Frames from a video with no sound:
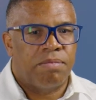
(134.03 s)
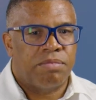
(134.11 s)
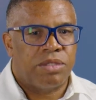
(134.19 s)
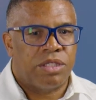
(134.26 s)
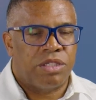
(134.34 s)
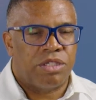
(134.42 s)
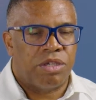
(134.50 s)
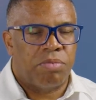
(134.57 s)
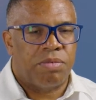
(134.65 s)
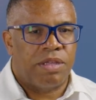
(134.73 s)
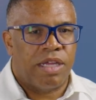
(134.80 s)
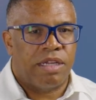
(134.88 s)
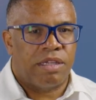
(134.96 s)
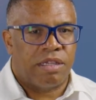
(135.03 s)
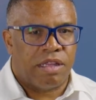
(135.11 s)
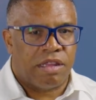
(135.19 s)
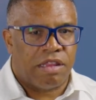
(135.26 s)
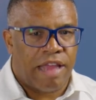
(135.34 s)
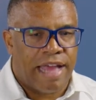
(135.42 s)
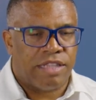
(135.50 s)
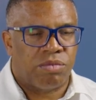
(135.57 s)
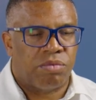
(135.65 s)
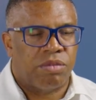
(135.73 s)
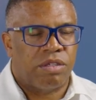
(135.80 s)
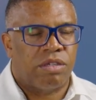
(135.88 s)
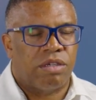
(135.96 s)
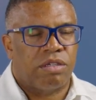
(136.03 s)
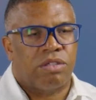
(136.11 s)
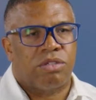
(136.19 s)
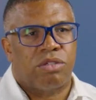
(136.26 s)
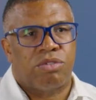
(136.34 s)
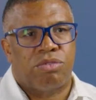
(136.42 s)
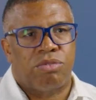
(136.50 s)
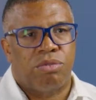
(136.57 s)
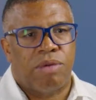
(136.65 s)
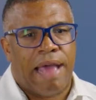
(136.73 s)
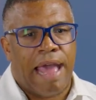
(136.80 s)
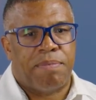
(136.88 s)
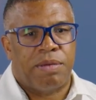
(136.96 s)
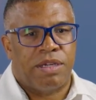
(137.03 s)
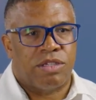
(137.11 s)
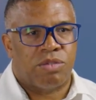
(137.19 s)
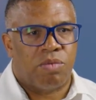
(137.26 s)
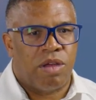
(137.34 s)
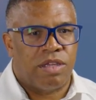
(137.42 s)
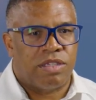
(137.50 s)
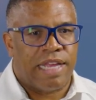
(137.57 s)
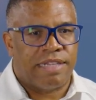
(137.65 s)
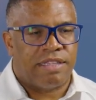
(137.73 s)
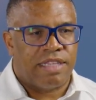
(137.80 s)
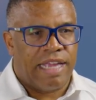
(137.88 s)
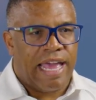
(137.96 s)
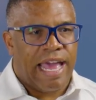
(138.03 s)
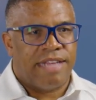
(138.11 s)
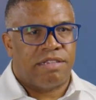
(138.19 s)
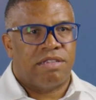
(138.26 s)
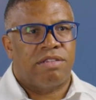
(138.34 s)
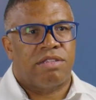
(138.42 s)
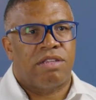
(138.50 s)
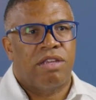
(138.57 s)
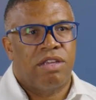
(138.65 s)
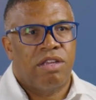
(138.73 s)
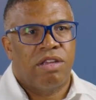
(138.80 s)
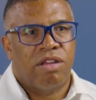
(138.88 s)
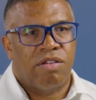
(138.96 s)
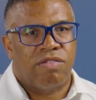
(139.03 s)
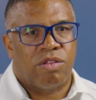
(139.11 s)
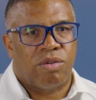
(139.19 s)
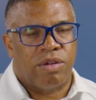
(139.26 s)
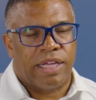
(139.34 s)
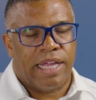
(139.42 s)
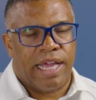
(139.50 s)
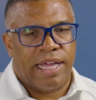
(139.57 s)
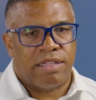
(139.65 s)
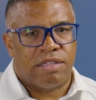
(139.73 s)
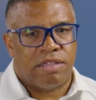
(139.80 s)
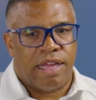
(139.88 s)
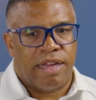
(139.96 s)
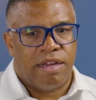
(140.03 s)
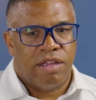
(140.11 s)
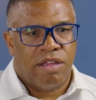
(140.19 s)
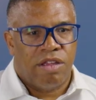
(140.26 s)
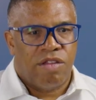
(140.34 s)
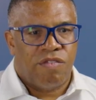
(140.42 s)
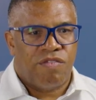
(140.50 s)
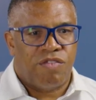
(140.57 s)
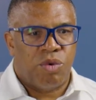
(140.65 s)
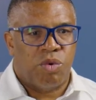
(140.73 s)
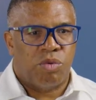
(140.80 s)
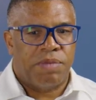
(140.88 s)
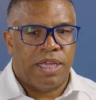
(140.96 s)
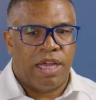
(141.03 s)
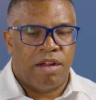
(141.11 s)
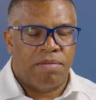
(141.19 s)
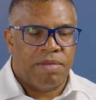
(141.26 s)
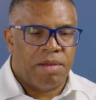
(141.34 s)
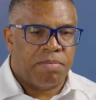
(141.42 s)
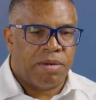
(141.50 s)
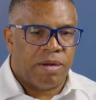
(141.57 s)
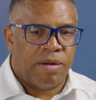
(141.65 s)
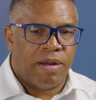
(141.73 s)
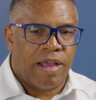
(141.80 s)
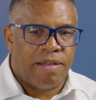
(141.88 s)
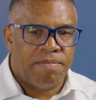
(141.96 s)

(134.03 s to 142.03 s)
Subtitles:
She showed me that that's what true happiness was. That's the essence of Gloria Gates that fueled me. I remember